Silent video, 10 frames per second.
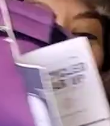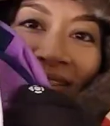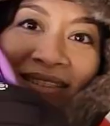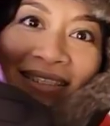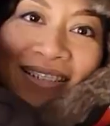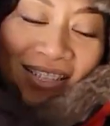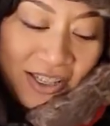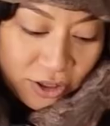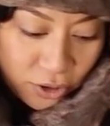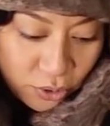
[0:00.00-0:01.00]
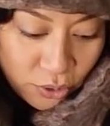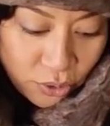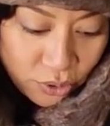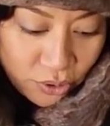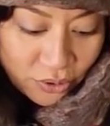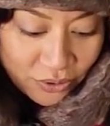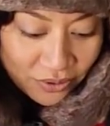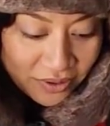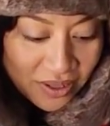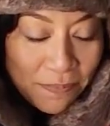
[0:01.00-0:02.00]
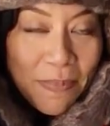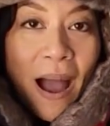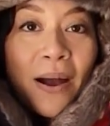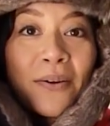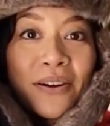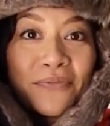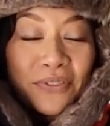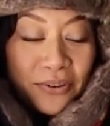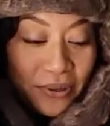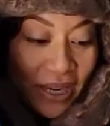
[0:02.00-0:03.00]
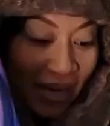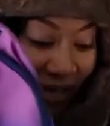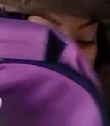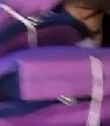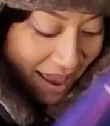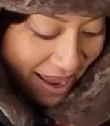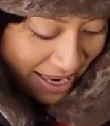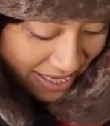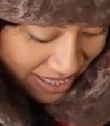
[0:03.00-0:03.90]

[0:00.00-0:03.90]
Two. Two. Three. Three. Three.